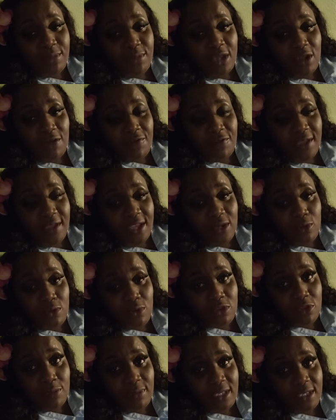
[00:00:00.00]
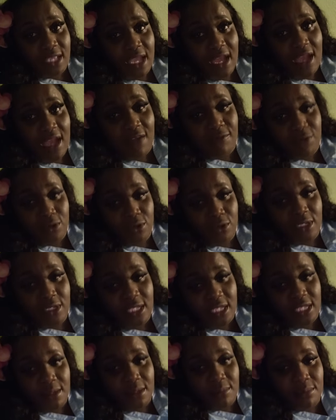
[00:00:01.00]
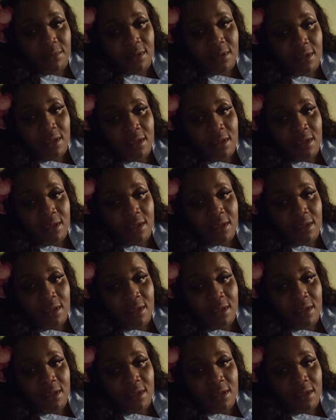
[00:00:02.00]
I'm going to find out so I can have no name